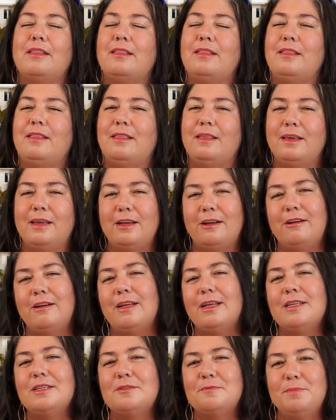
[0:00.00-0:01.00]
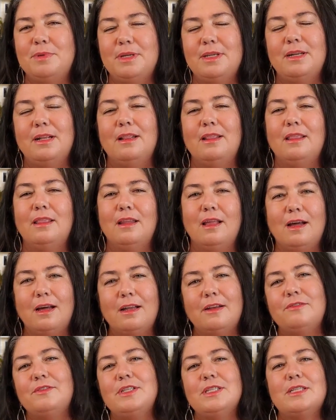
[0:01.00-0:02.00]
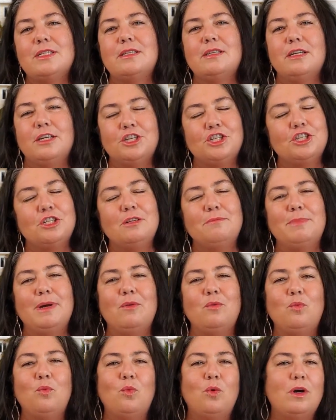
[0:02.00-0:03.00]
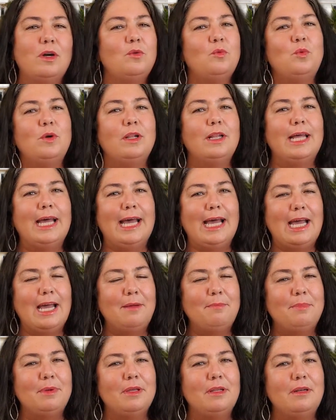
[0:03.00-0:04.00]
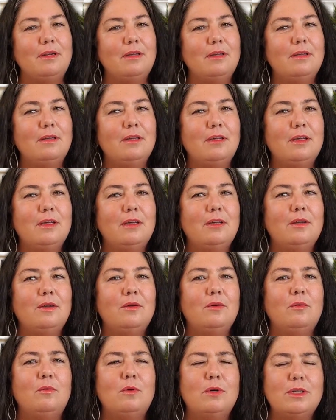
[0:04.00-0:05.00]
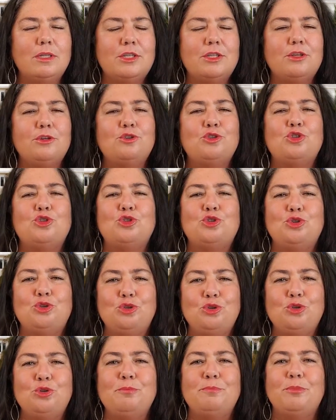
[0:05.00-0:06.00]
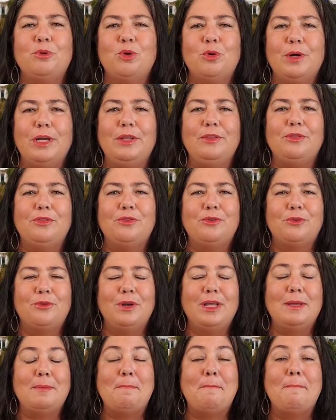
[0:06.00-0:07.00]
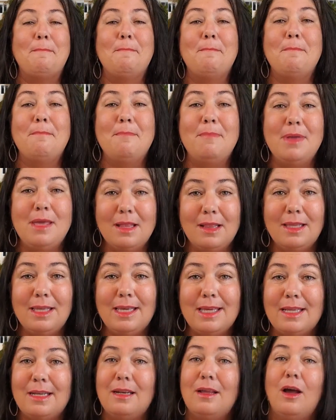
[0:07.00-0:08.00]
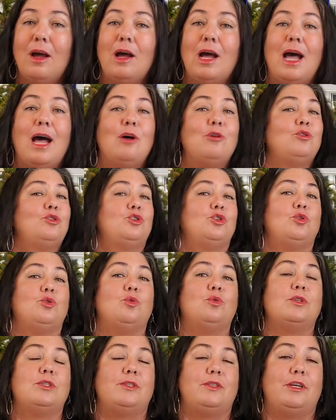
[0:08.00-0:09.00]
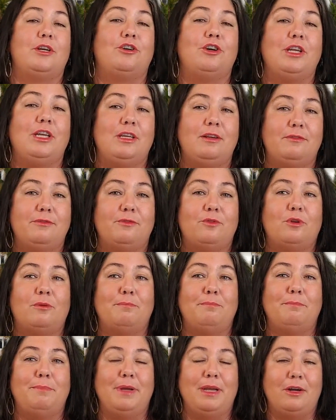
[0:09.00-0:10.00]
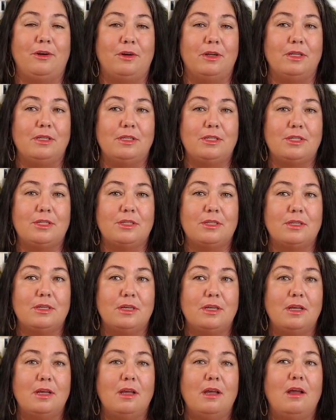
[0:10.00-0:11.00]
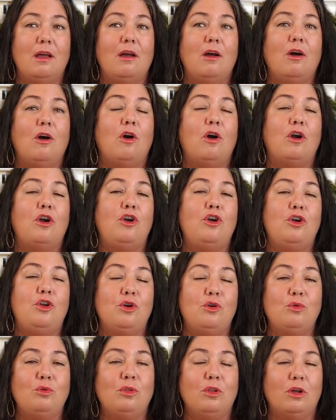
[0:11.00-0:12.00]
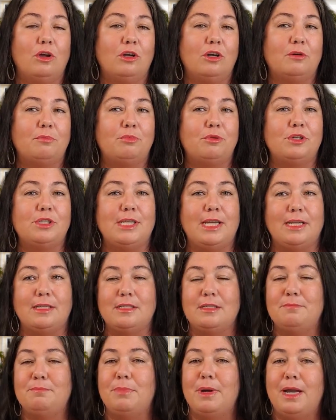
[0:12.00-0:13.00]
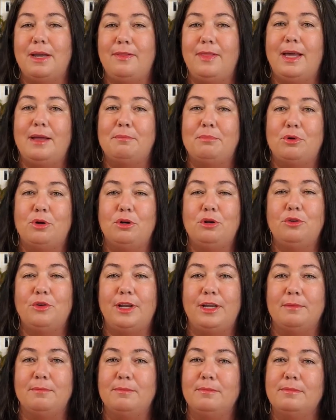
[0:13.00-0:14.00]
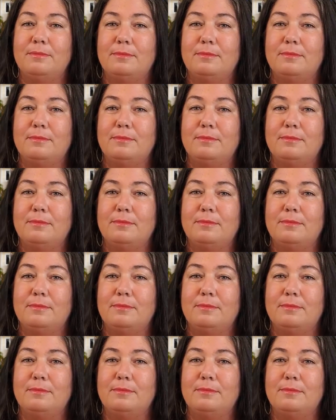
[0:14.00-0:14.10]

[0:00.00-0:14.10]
There has been a lot of discussion about what will happen once those 2.3 million households that are in forbearance are no longer protected by that program.